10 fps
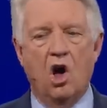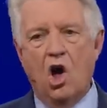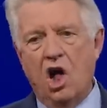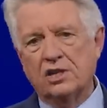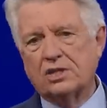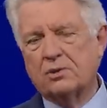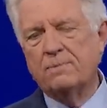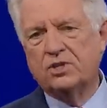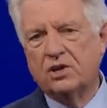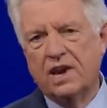All
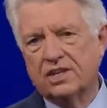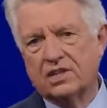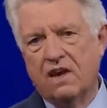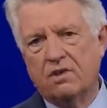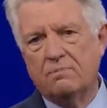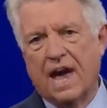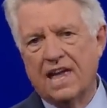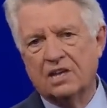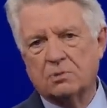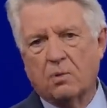scripture is given by
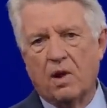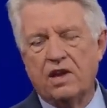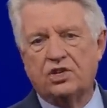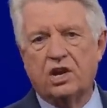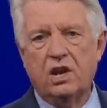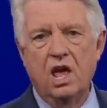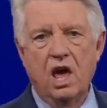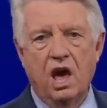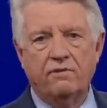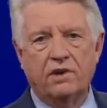inspiration
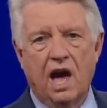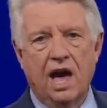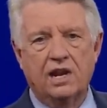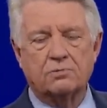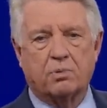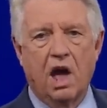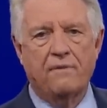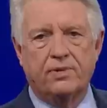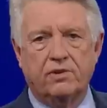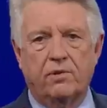of God, is
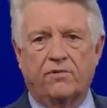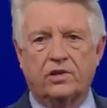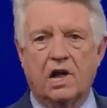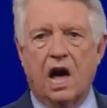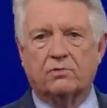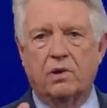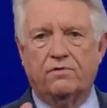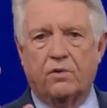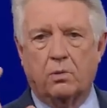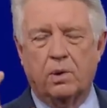profitable for
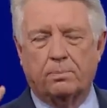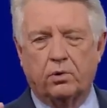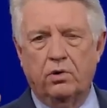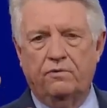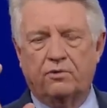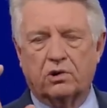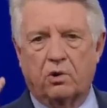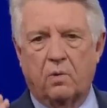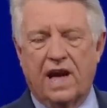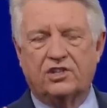doctrine, for reproof, for
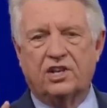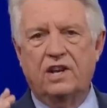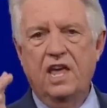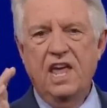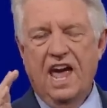correction,